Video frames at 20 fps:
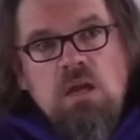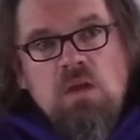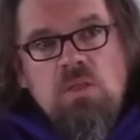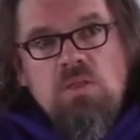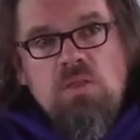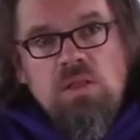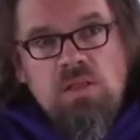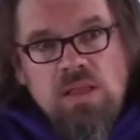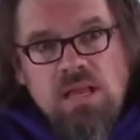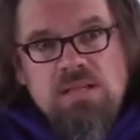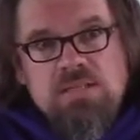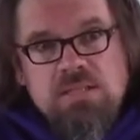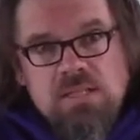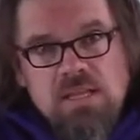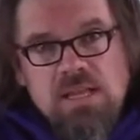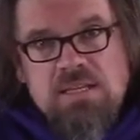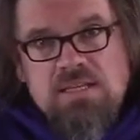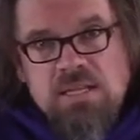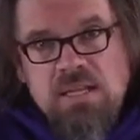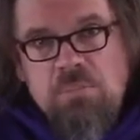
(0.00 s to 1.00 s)
the less and
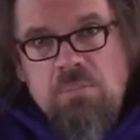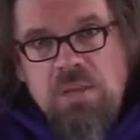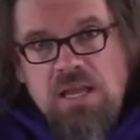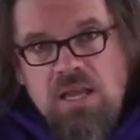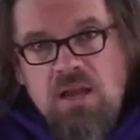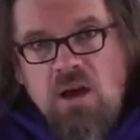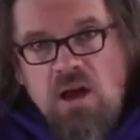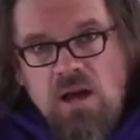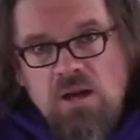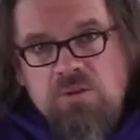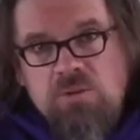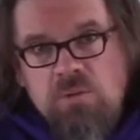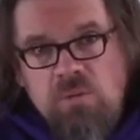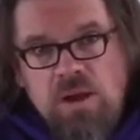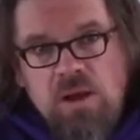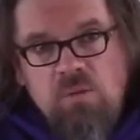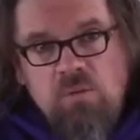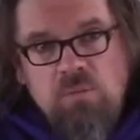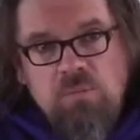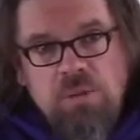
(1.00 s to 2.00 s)
less he peacocked
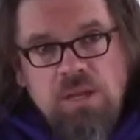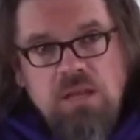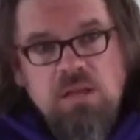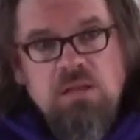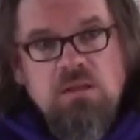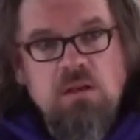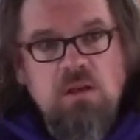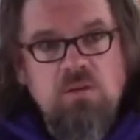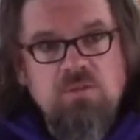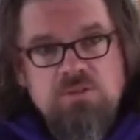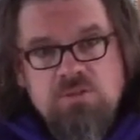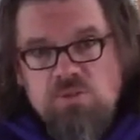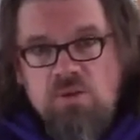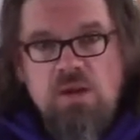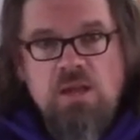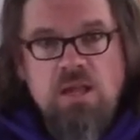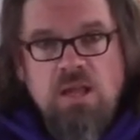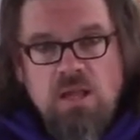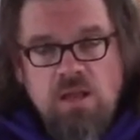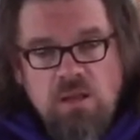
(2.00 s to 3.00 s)
around me,
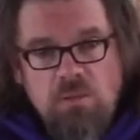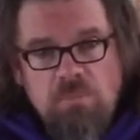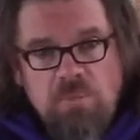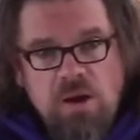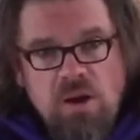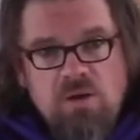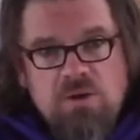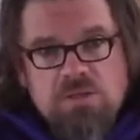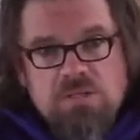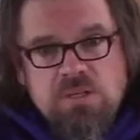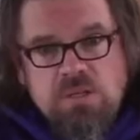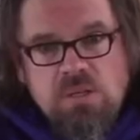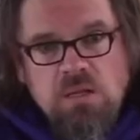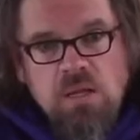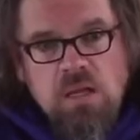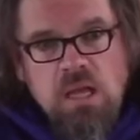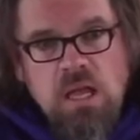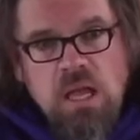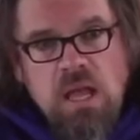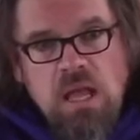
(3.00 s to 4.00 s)
strutting in comparison,
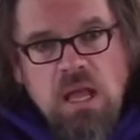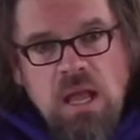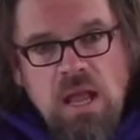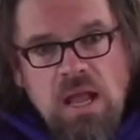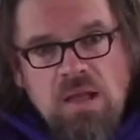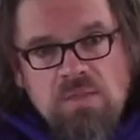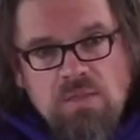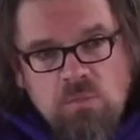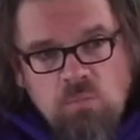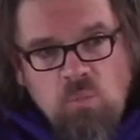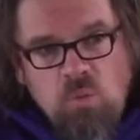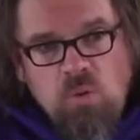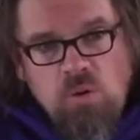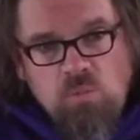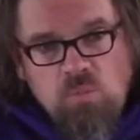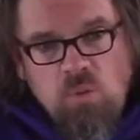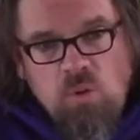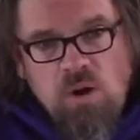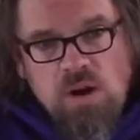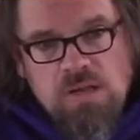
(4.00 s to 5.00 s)
and the more
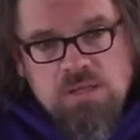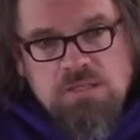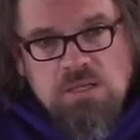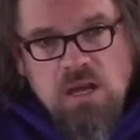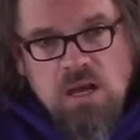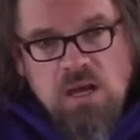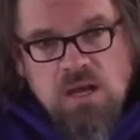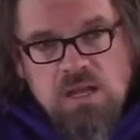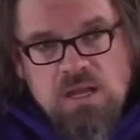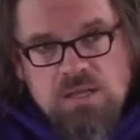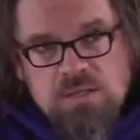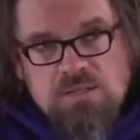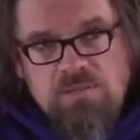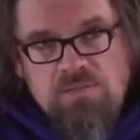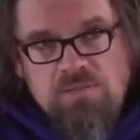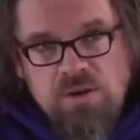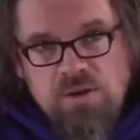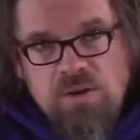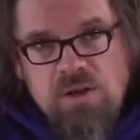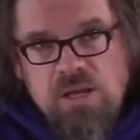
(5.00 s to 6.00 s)
and more I saw he's a
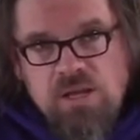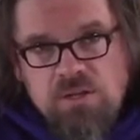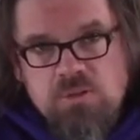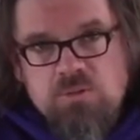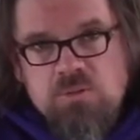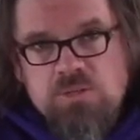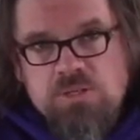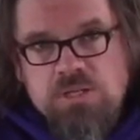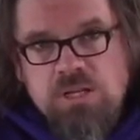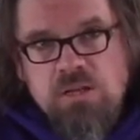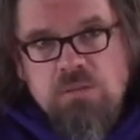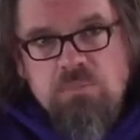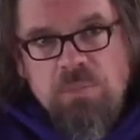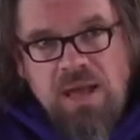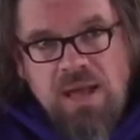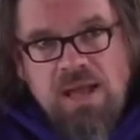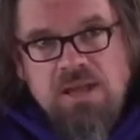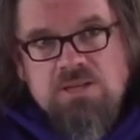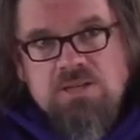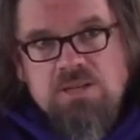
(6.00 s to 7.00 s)
very interesting,
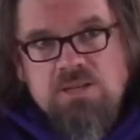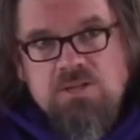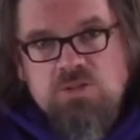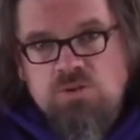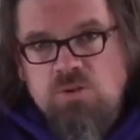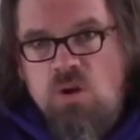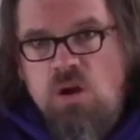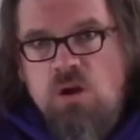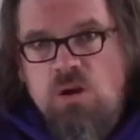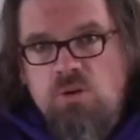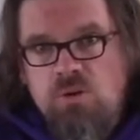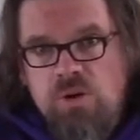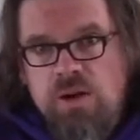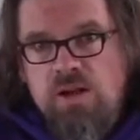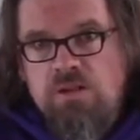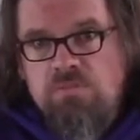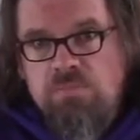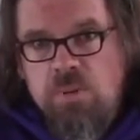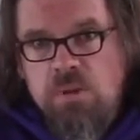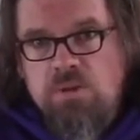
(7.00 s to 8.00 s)
passionate, strong,
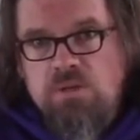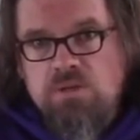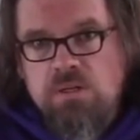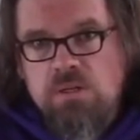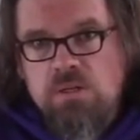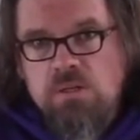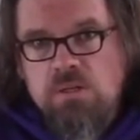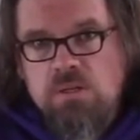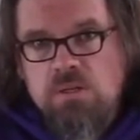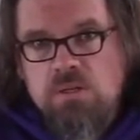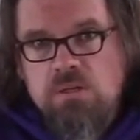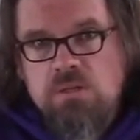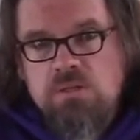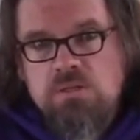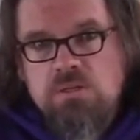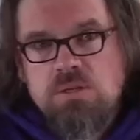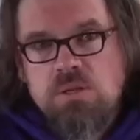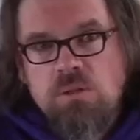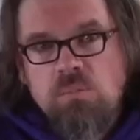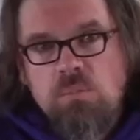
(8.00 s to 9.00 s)
creative person,
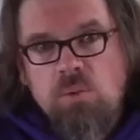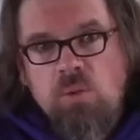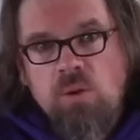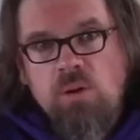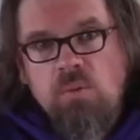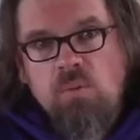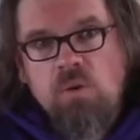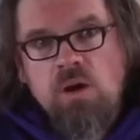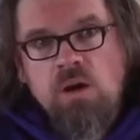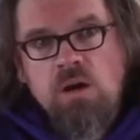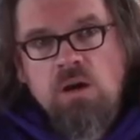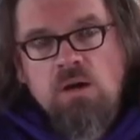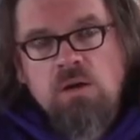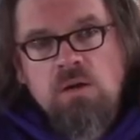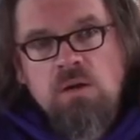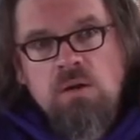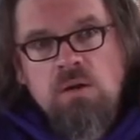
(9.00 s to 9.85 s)
to the point where